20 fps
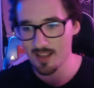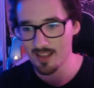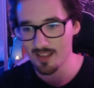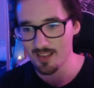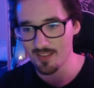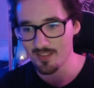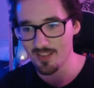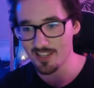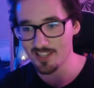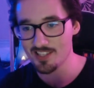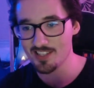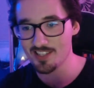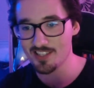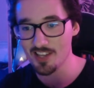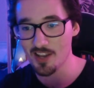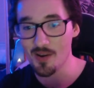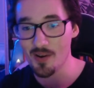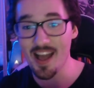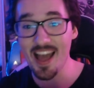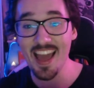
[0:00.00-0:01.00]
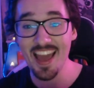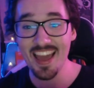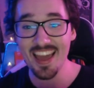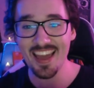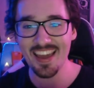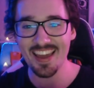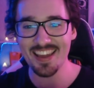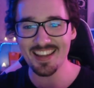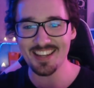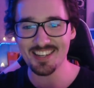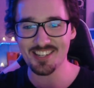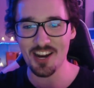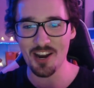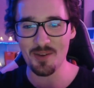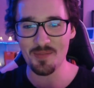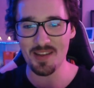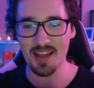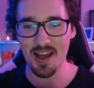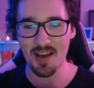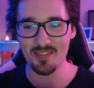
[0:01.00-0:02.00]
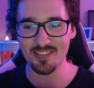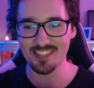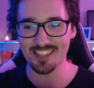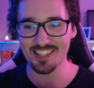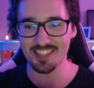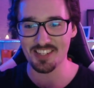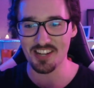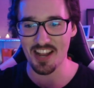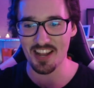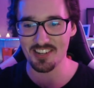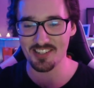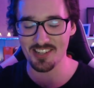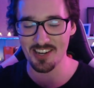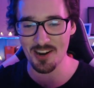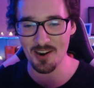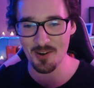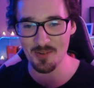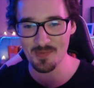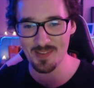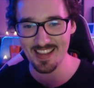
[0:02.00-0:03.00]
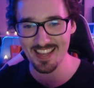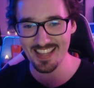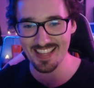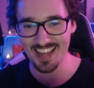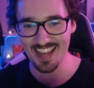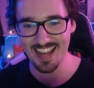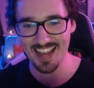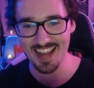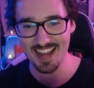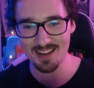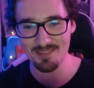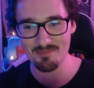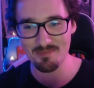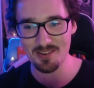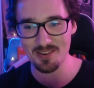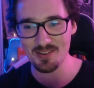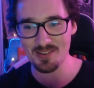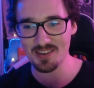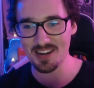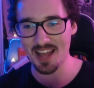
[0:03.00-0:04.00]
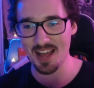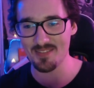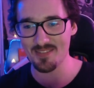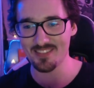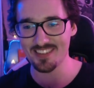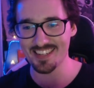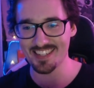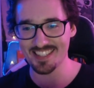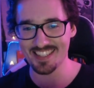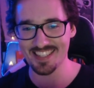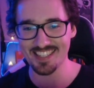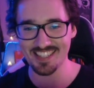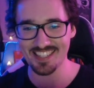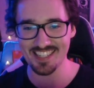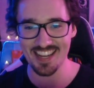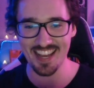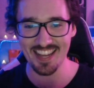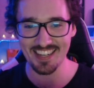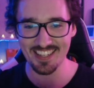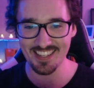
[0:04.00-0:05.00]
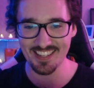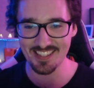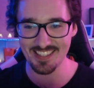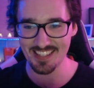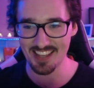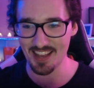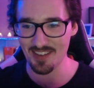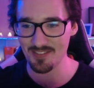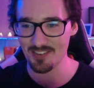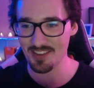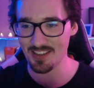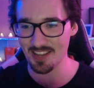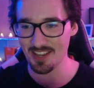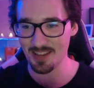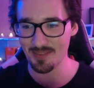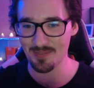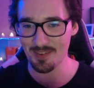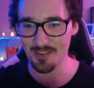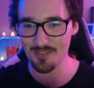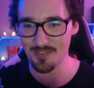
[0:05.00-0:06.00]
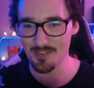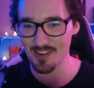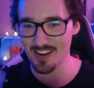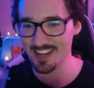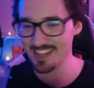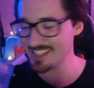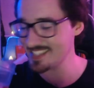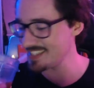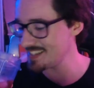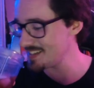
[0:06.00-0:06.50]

Hey, Jeremy Hammond's in the chat. Jeremy the Hambone Hammond is in the chat. Good to have you here, my friend.